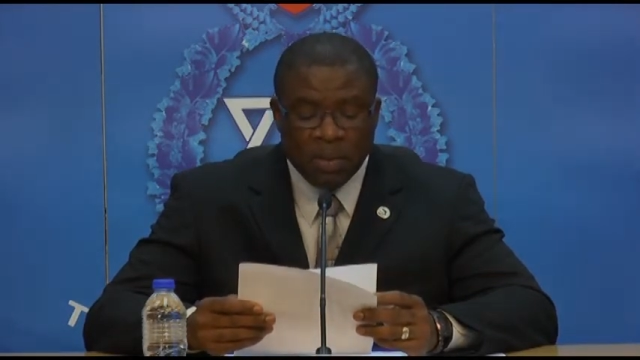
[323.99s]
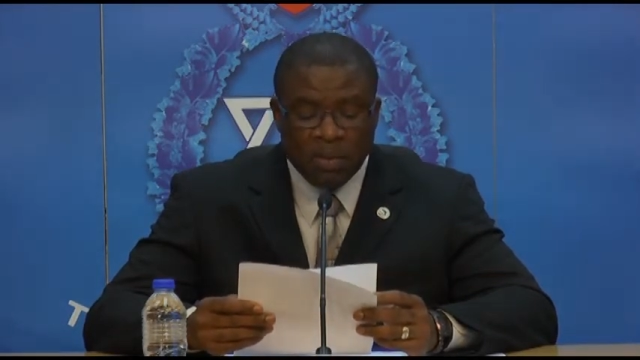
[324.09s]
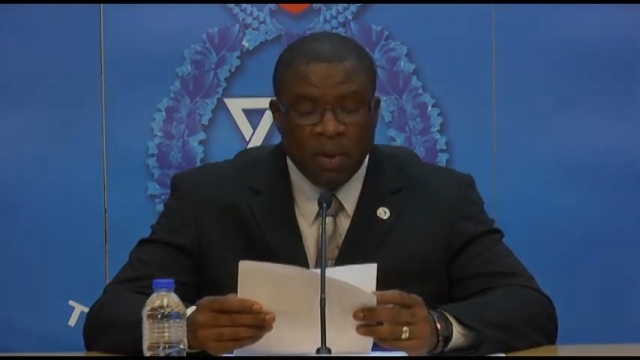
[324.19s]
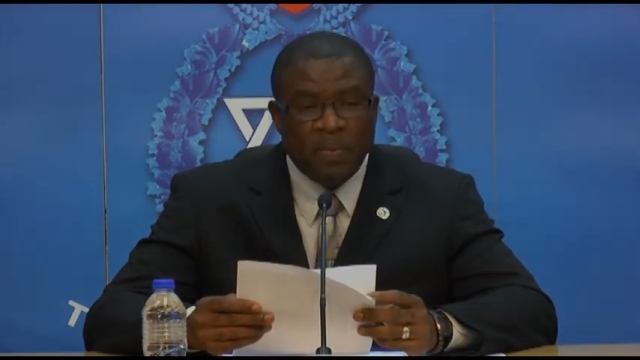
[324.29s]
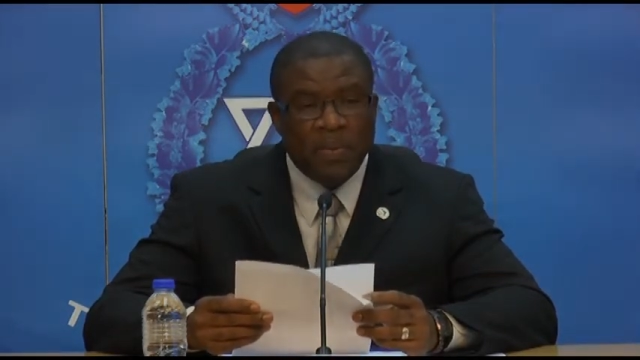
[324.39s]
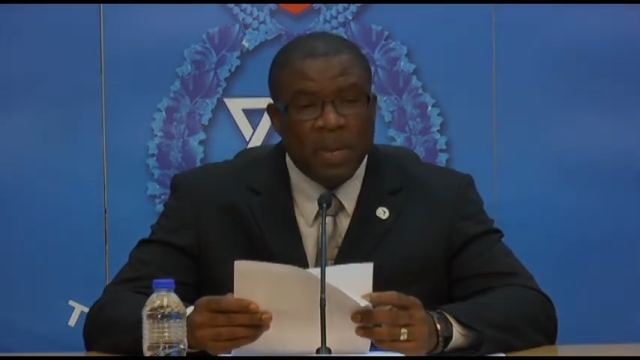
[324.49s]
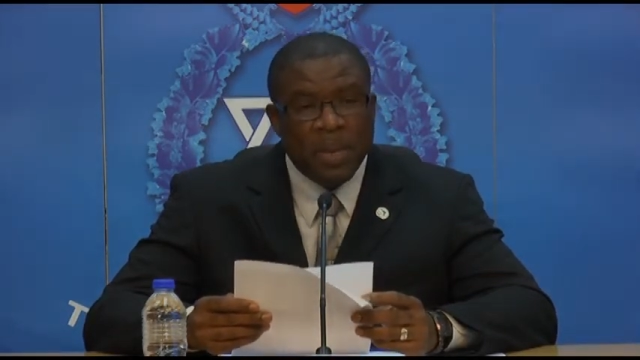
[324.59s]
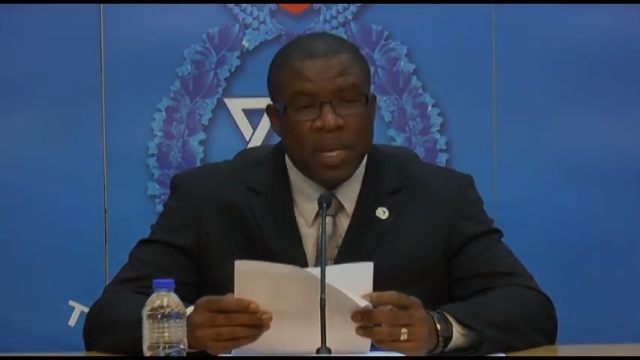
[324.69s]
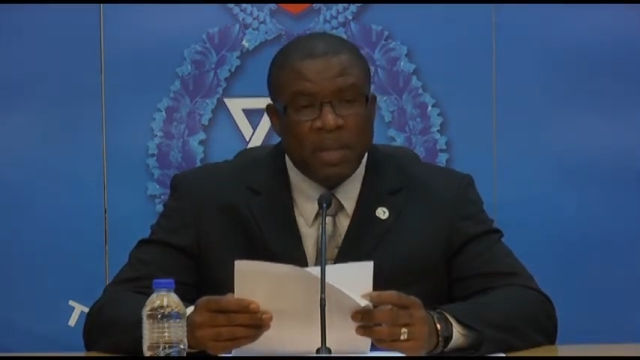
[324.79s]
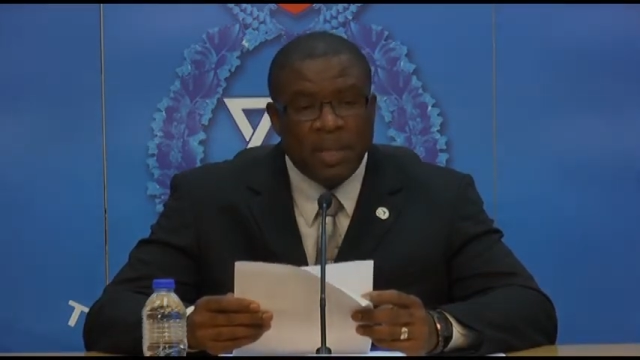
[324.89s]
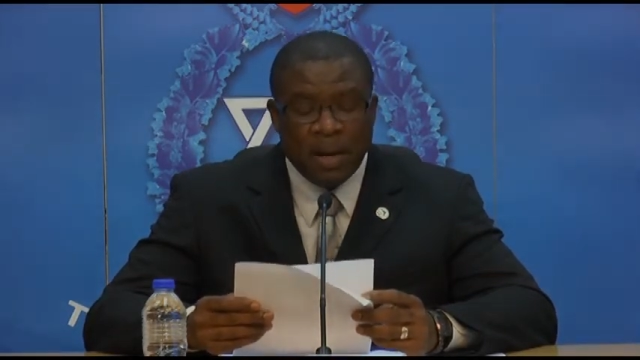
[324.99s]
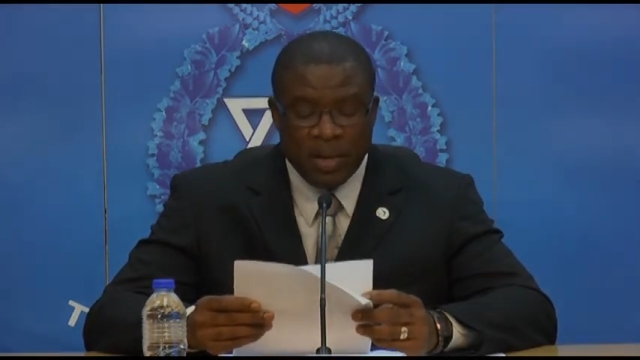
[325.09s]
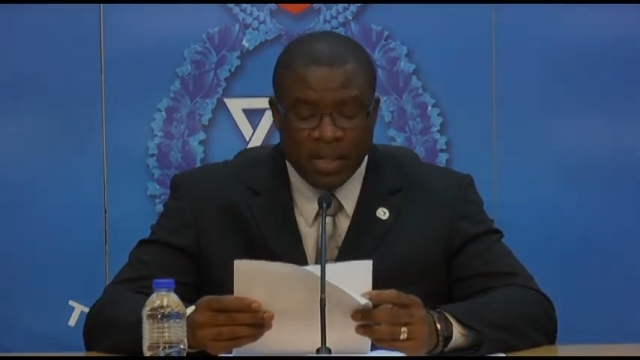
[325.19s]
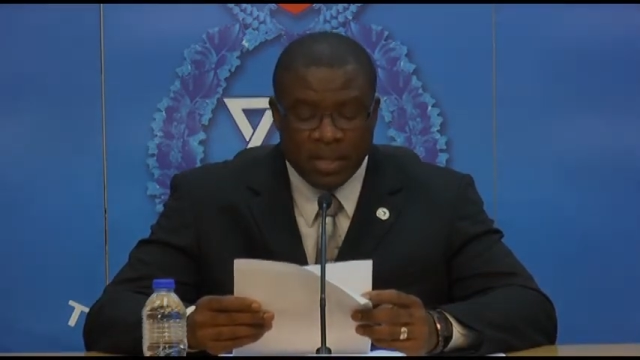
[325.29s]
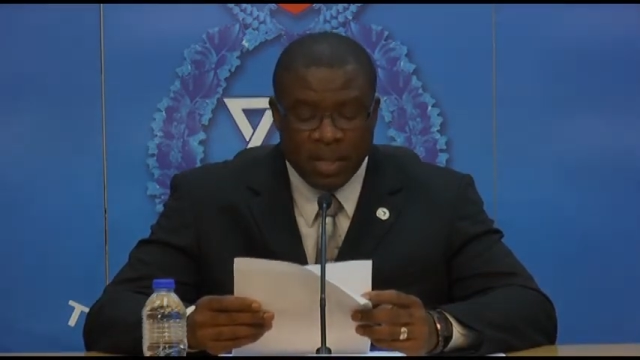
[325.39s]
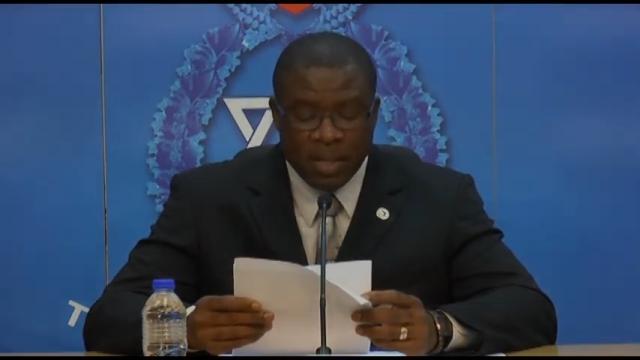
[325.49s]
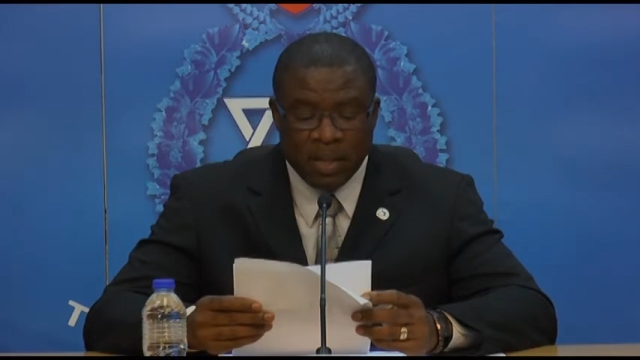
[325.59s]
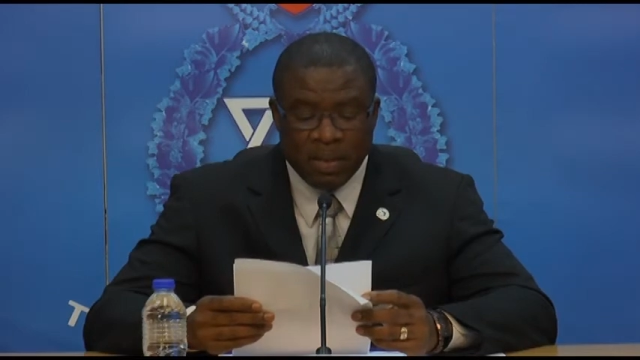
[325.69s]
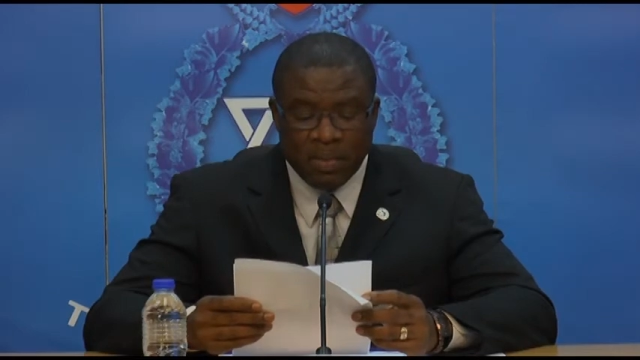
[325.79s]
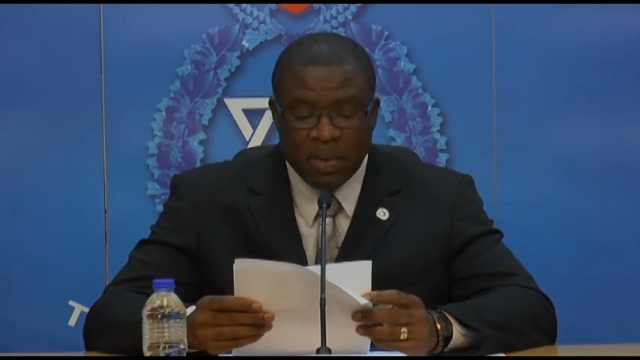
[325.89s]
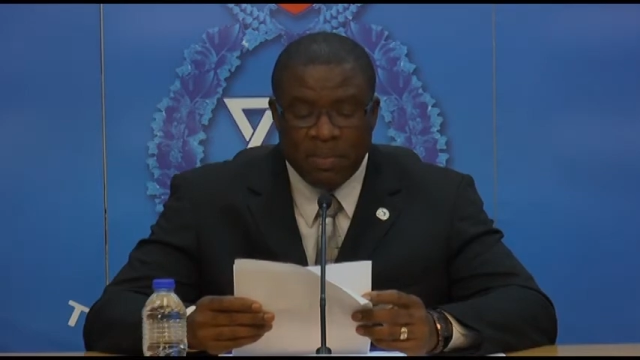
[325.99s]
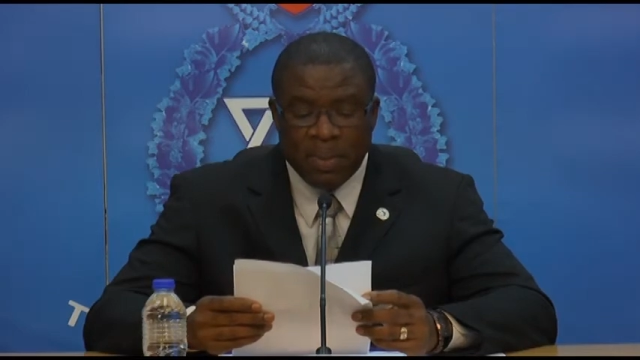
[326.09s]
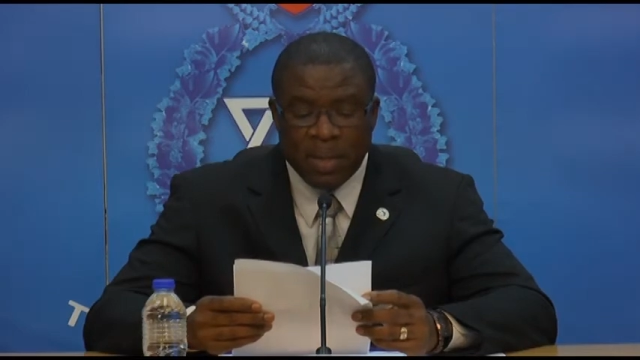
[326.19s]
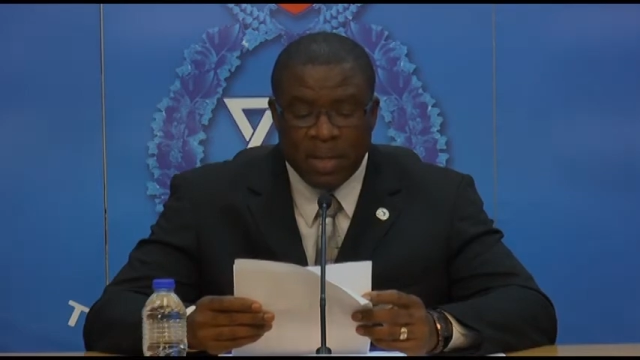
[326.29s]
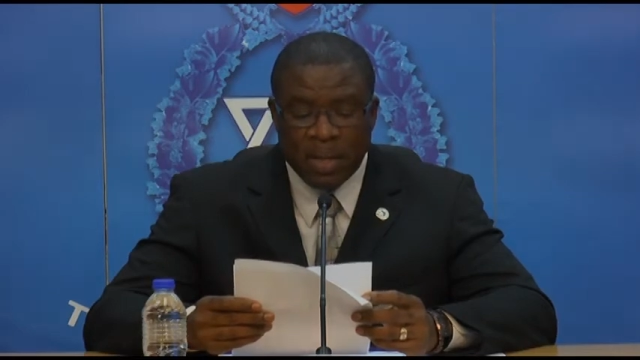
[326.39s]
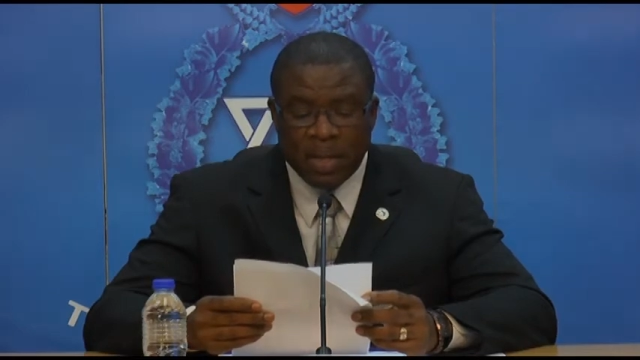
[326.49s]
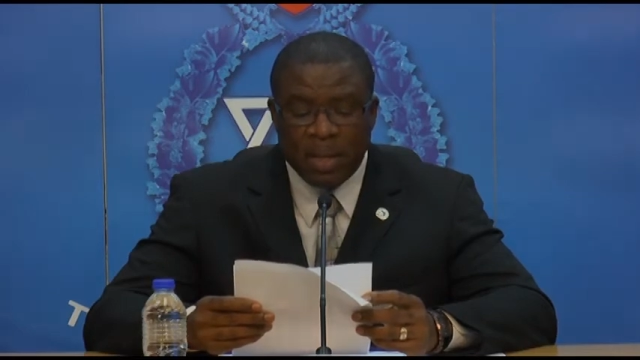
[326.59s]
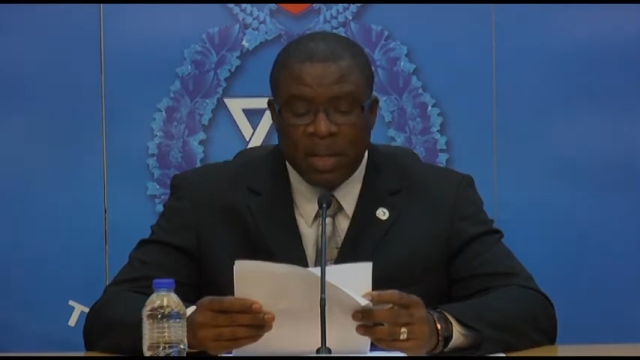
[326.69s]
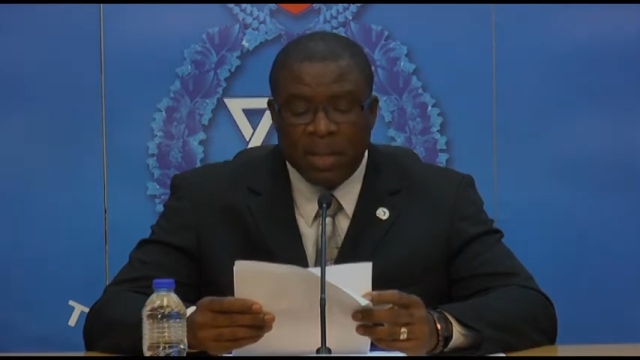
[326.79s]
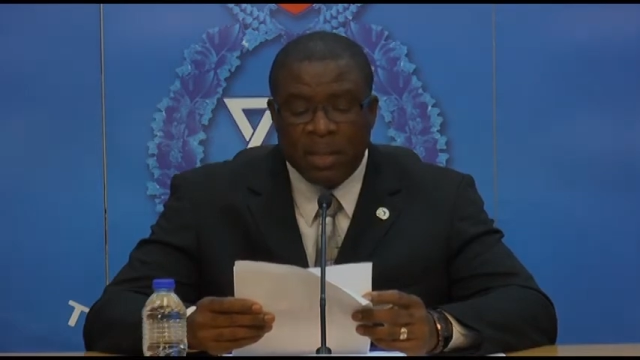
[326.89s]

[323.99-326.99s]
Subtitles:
For females arrested for the period